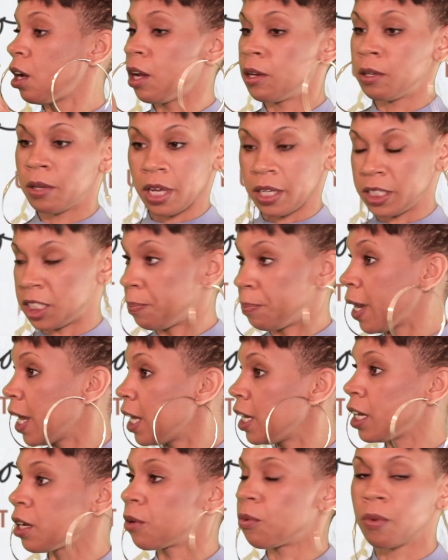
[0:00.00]

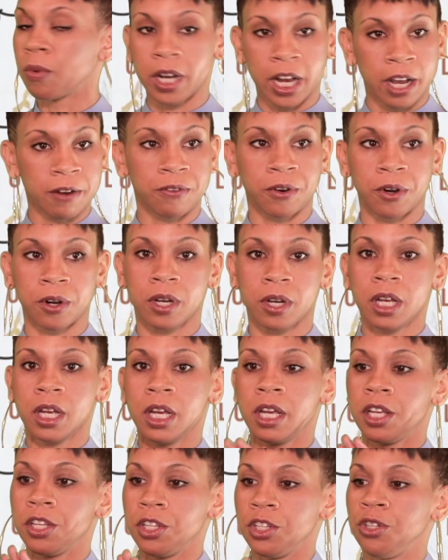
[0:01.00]
Hispanic, whatever,
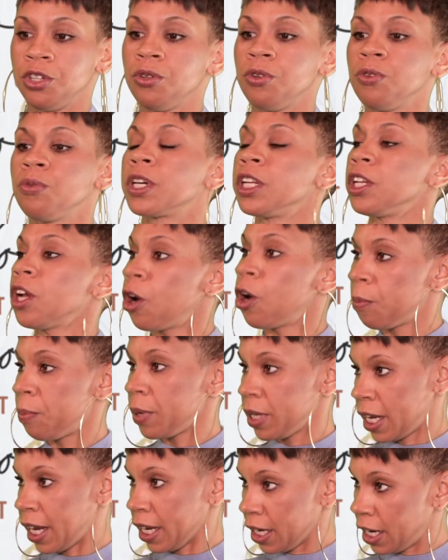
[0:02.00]
you can
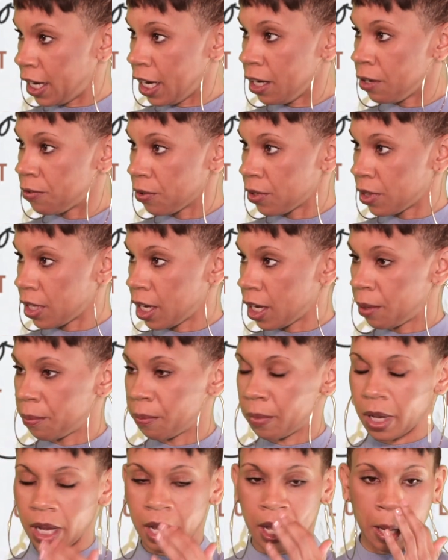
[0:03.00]
open that gate for them.
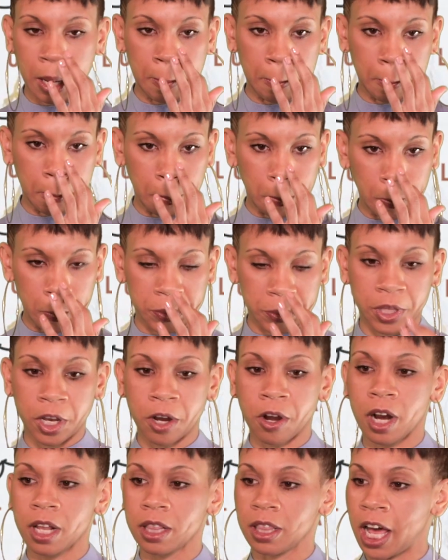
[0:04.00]

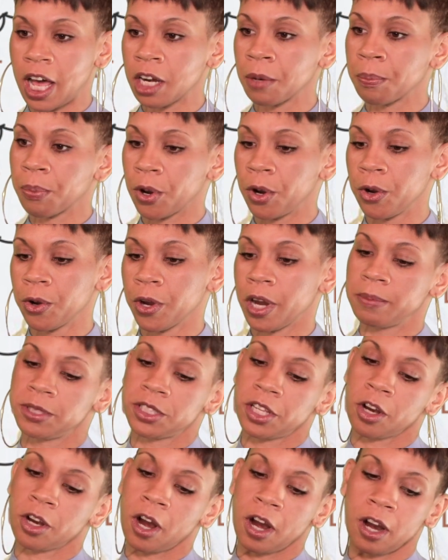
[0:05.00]
There are a lot of programs
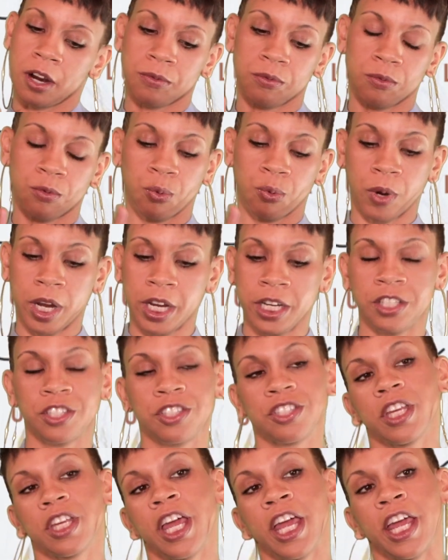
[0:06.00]
that are
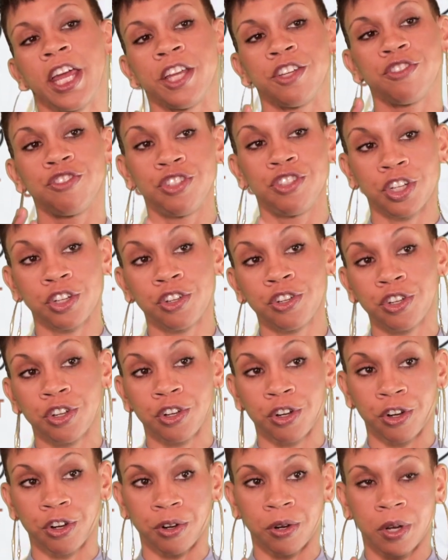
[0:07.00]
race and
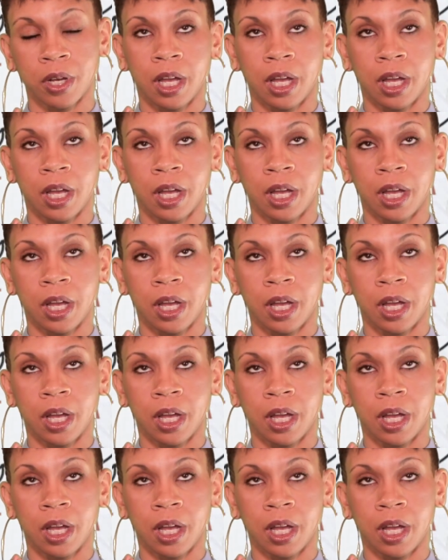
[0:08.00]
gender